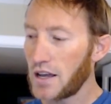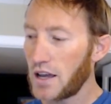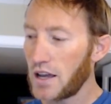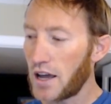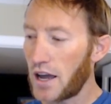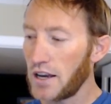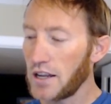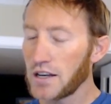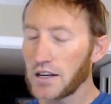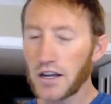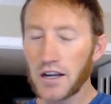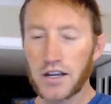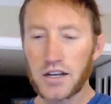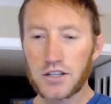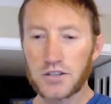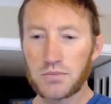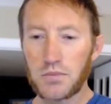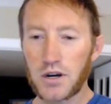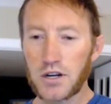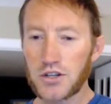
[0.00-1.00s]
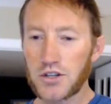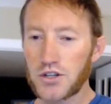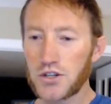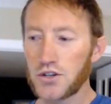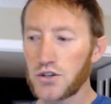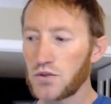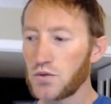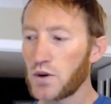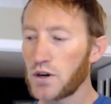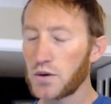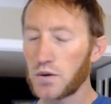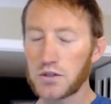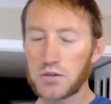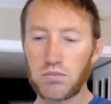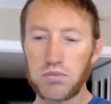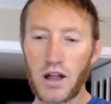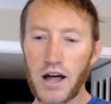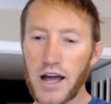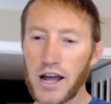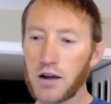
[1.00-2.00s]
I didn't like it as much when it was
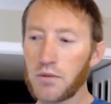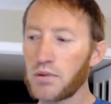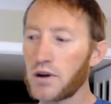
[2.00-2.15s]
black,